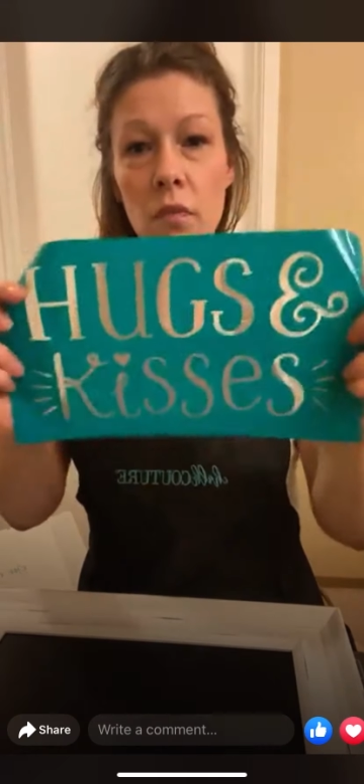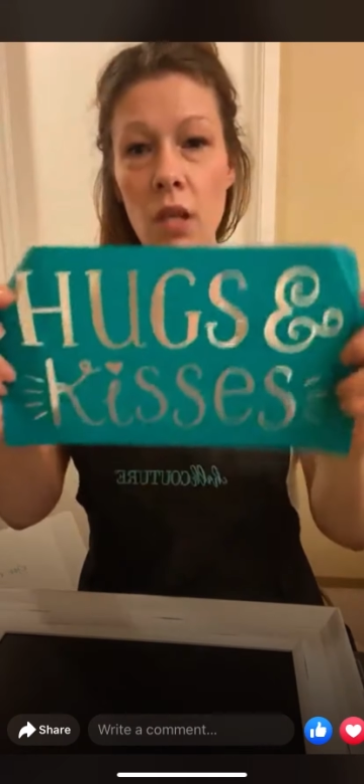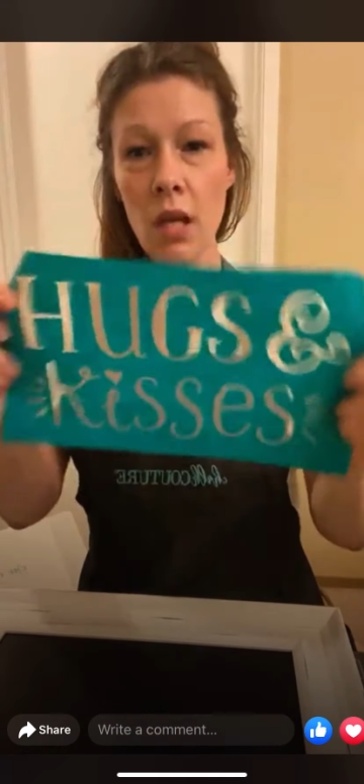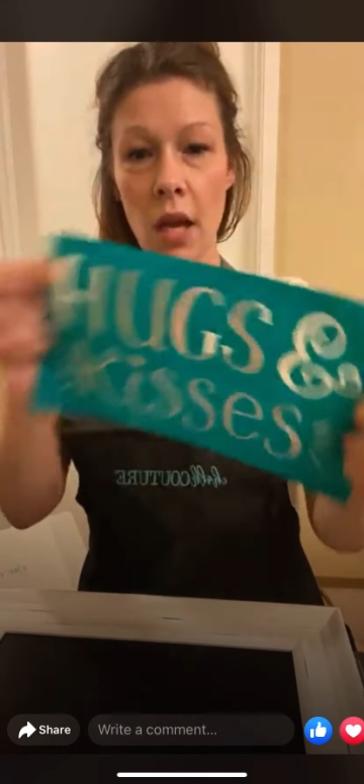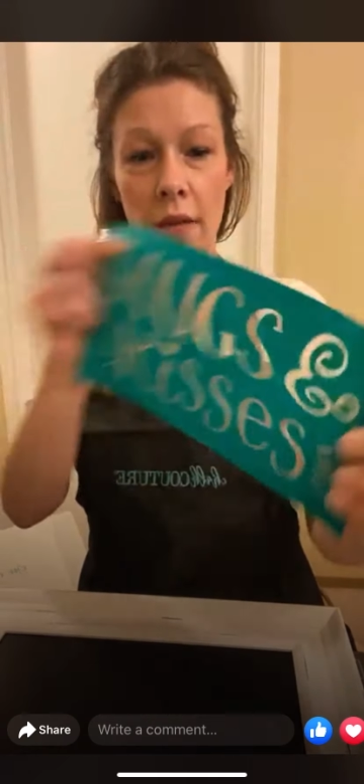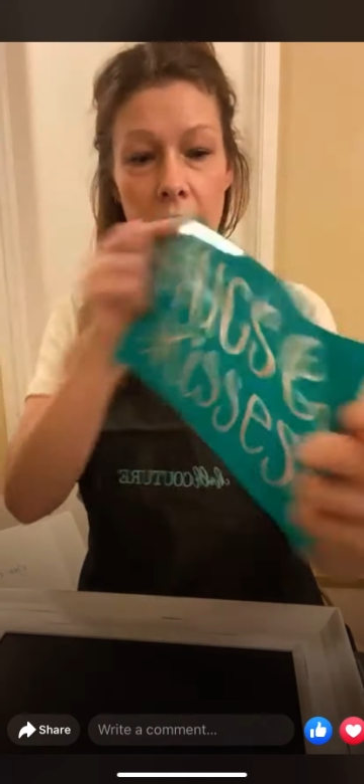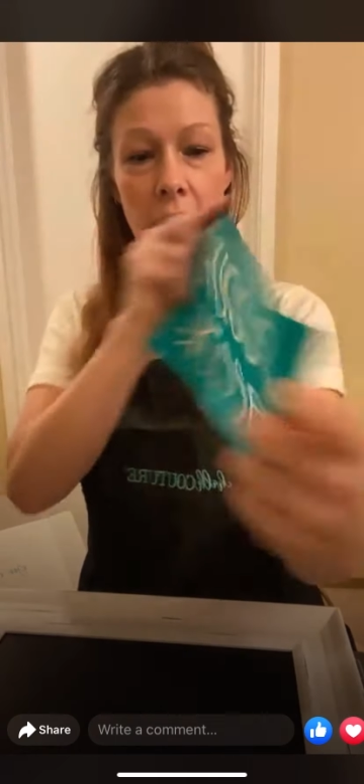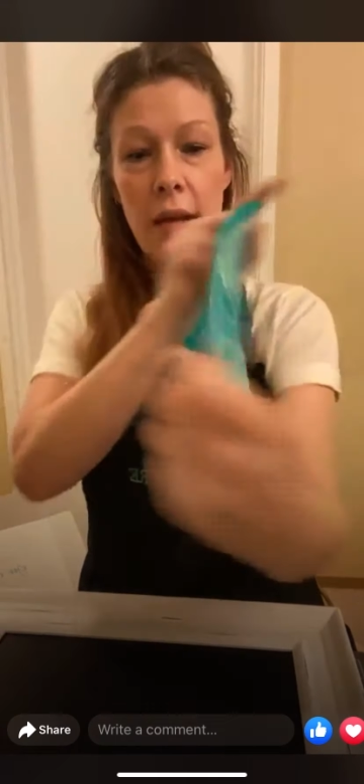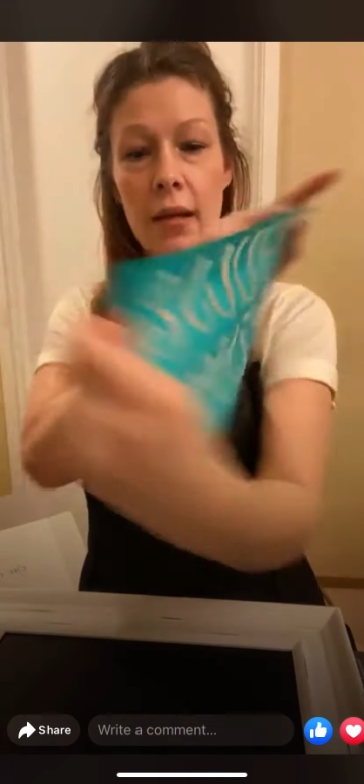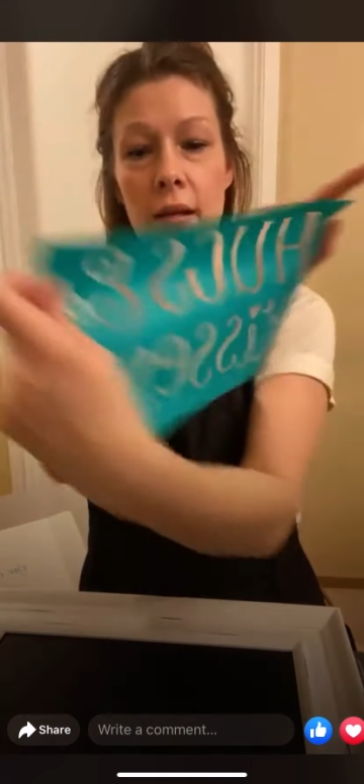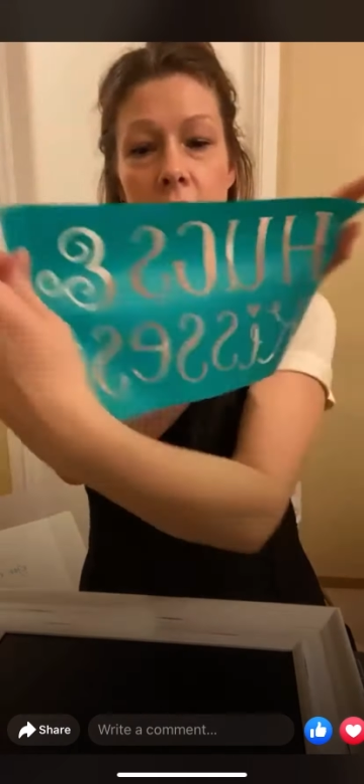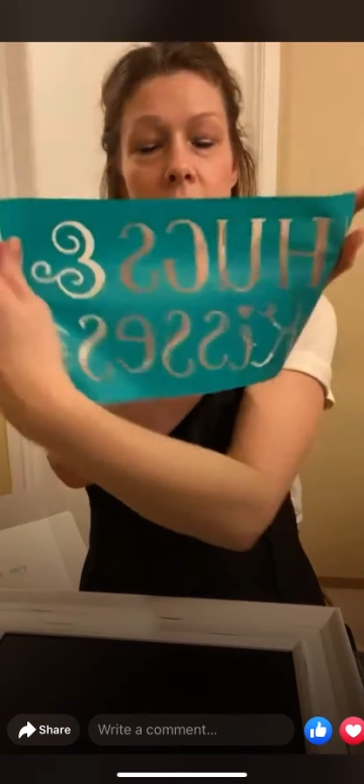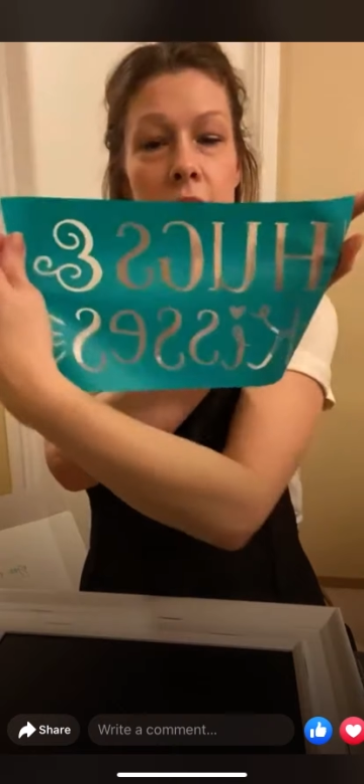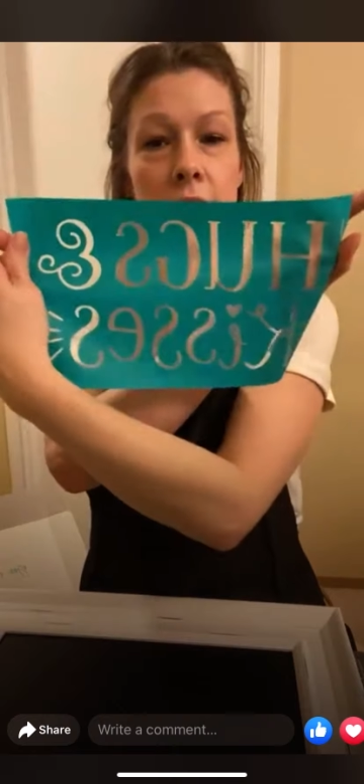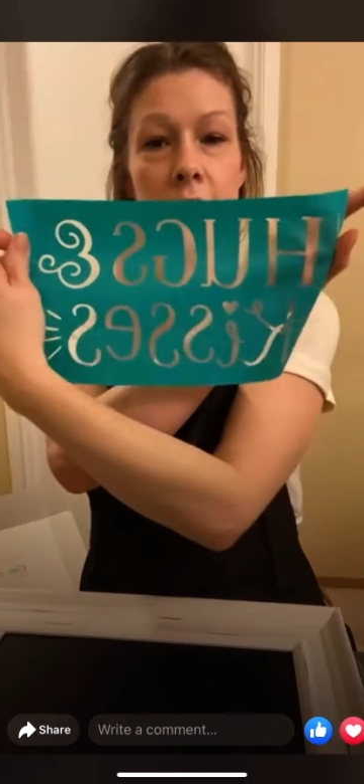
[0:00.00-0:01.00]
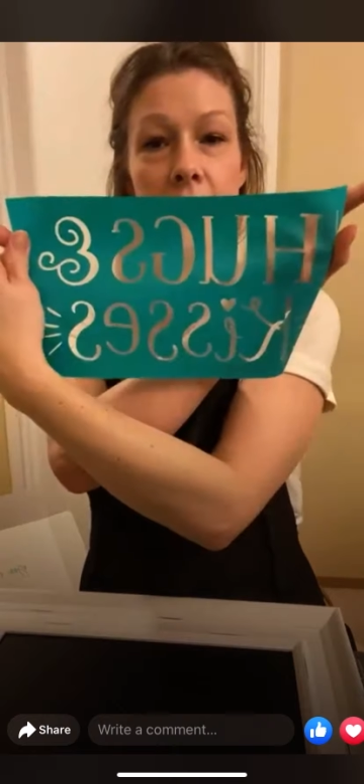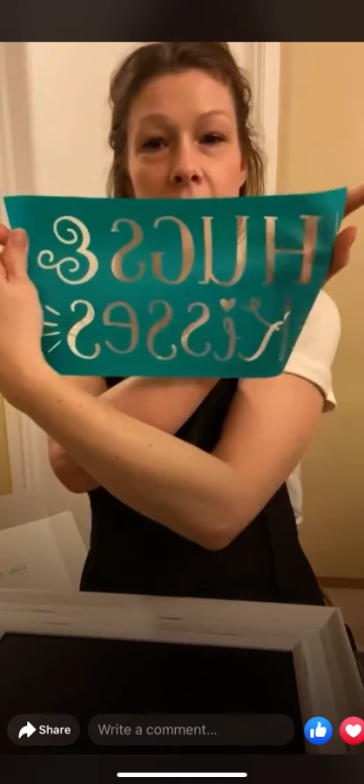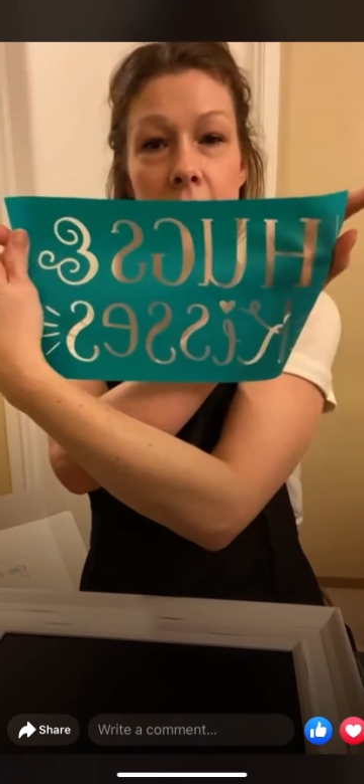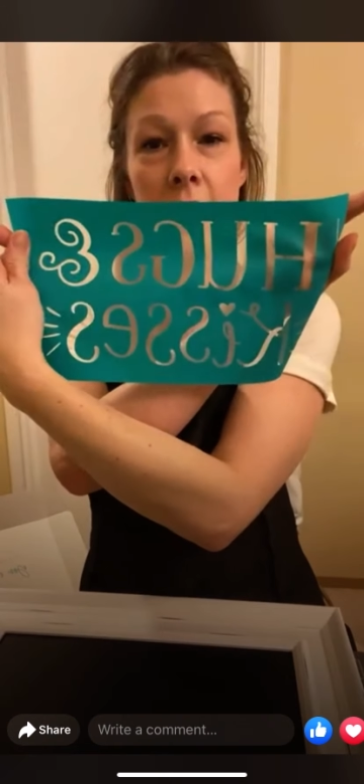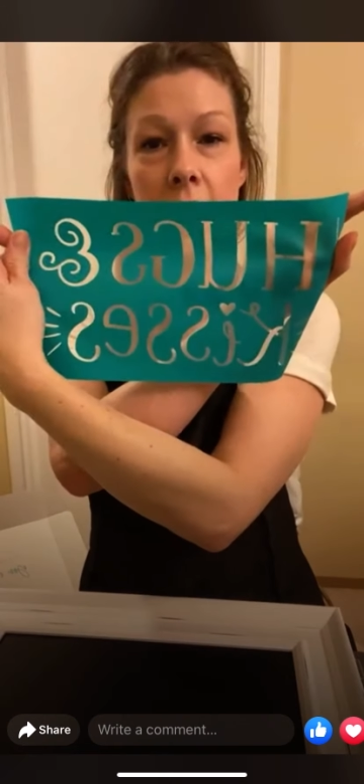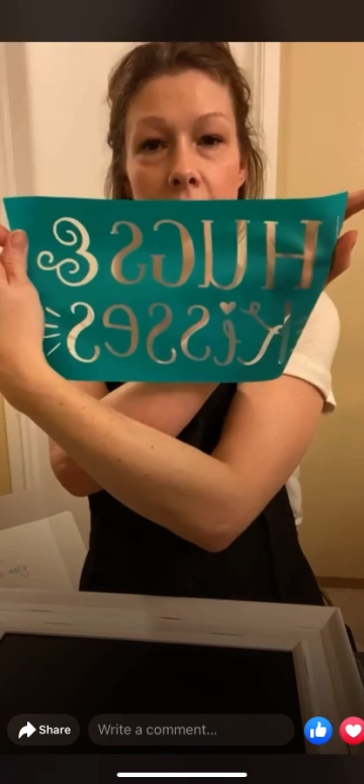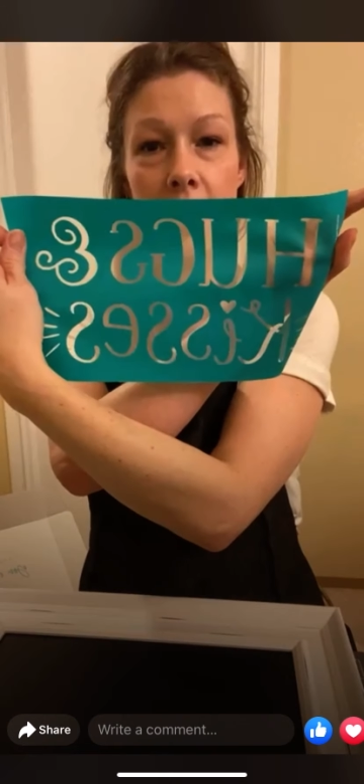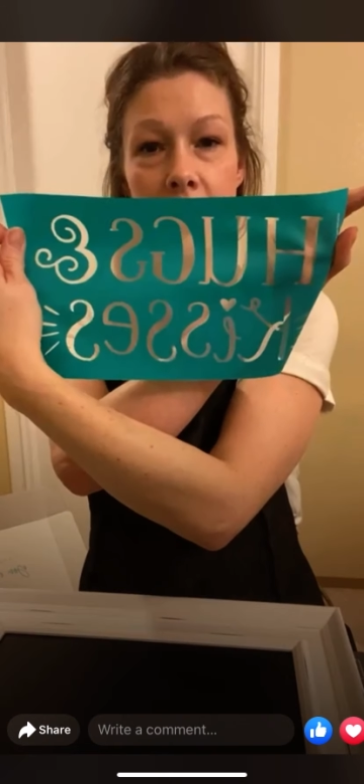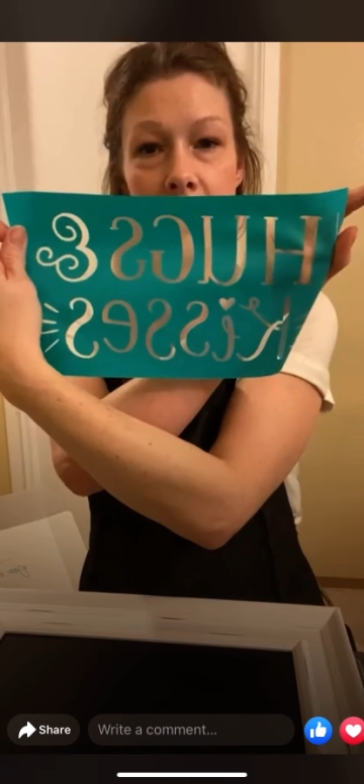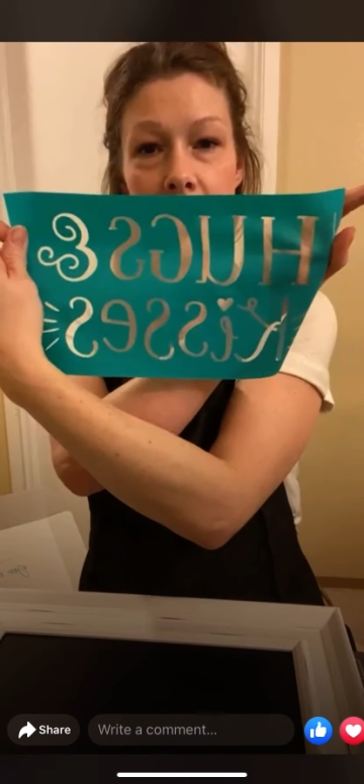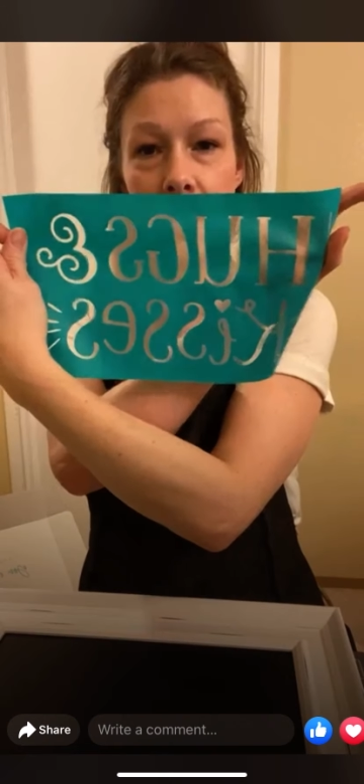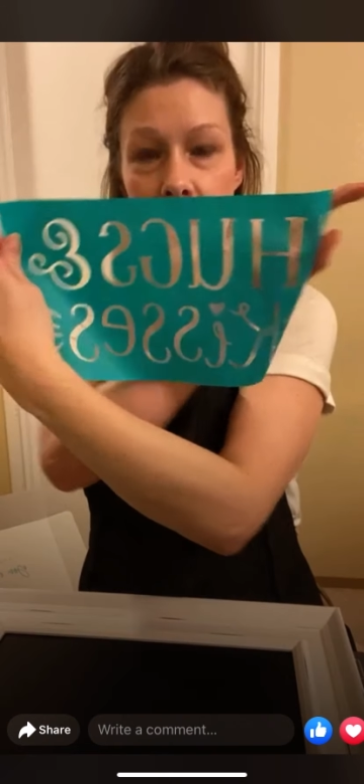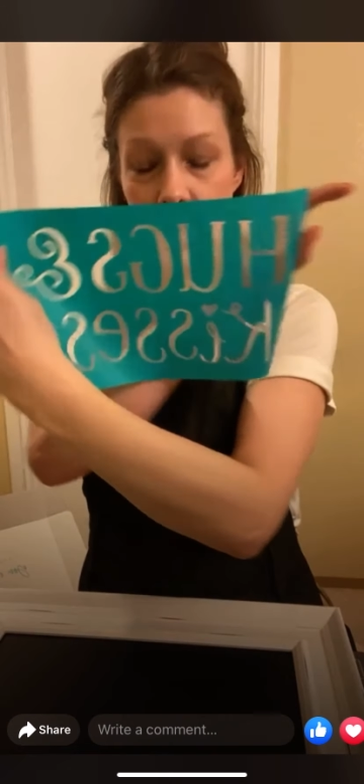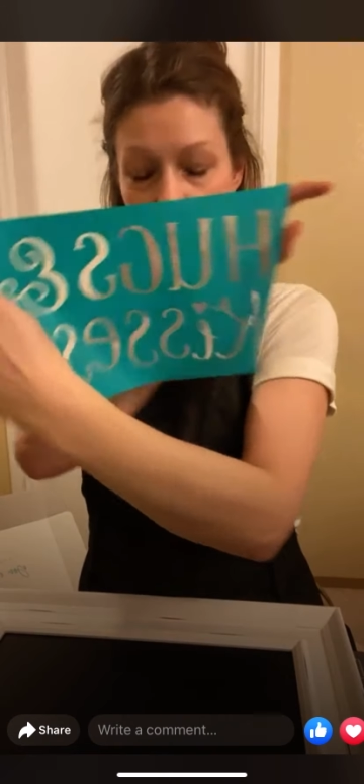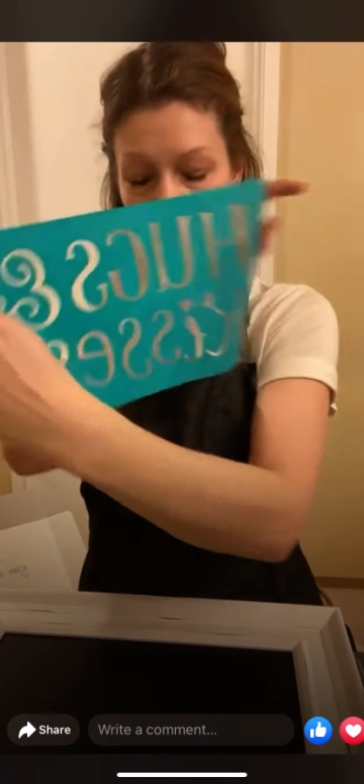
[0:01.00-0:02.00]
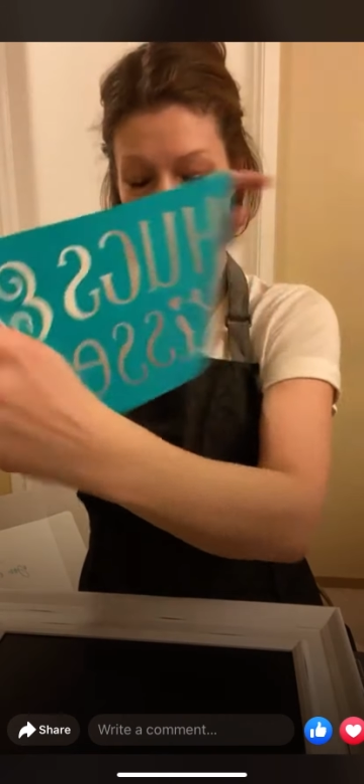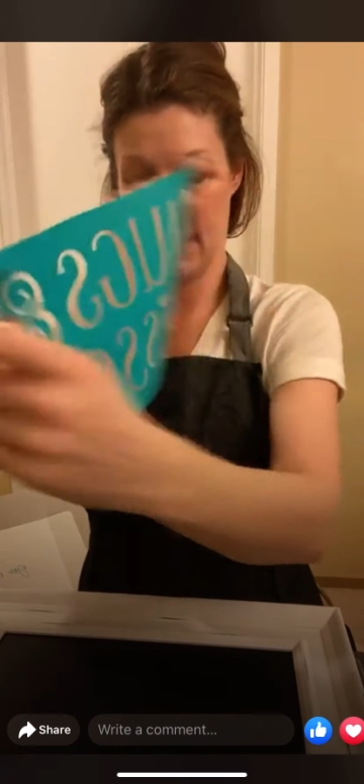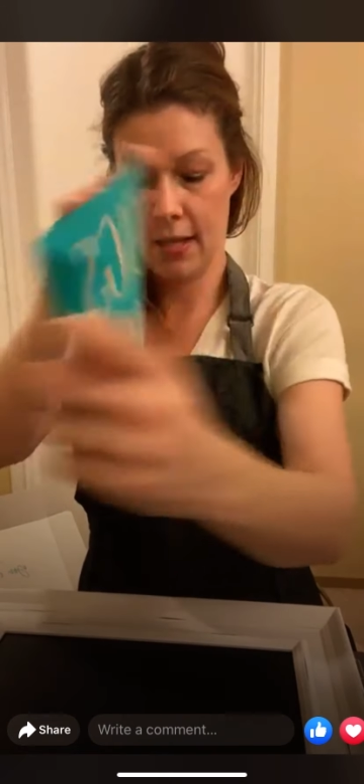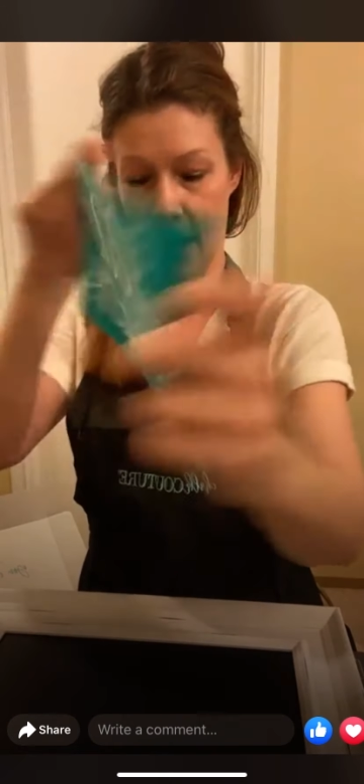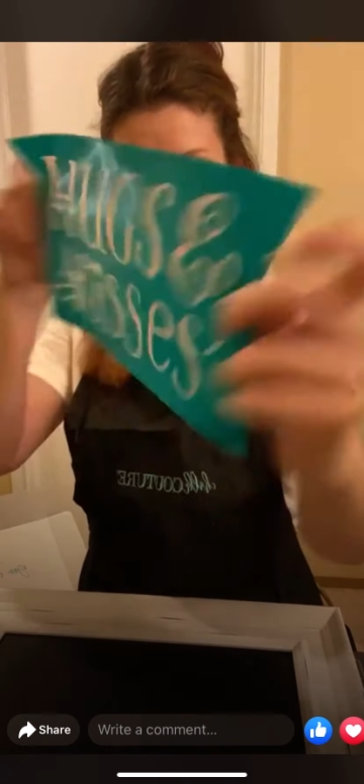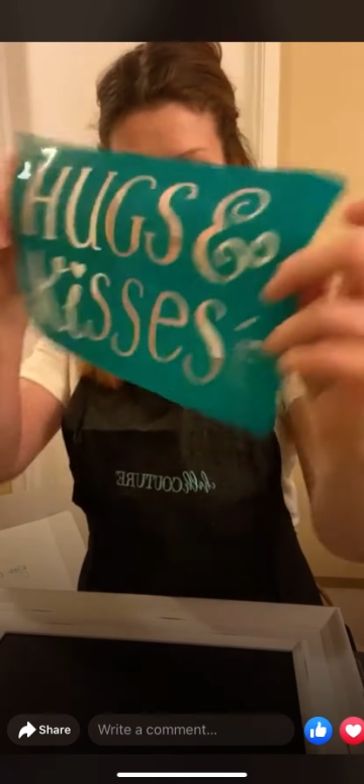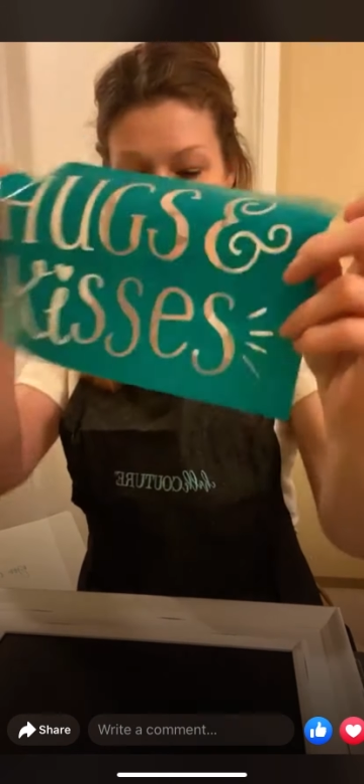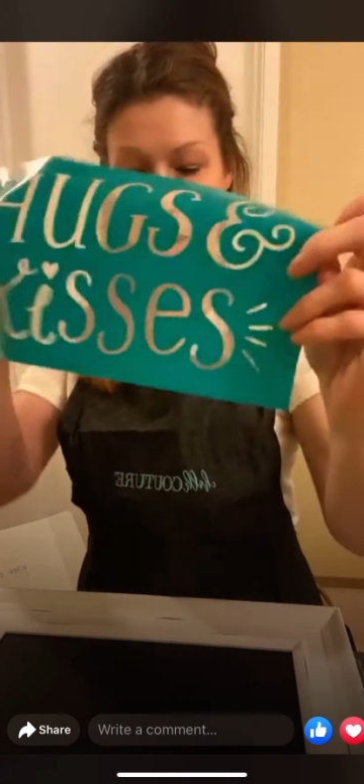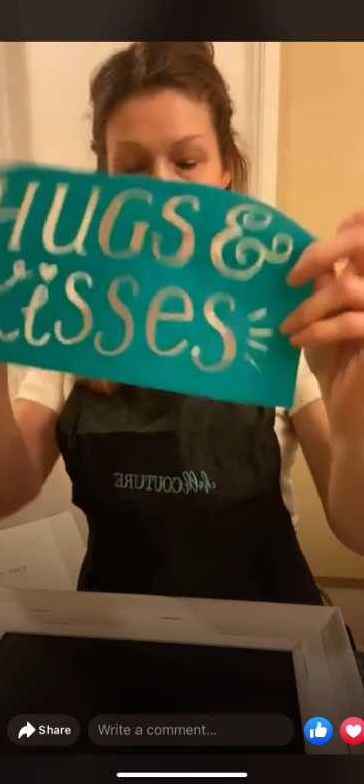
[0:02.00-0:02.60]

And then, so it says hugs and kisses there.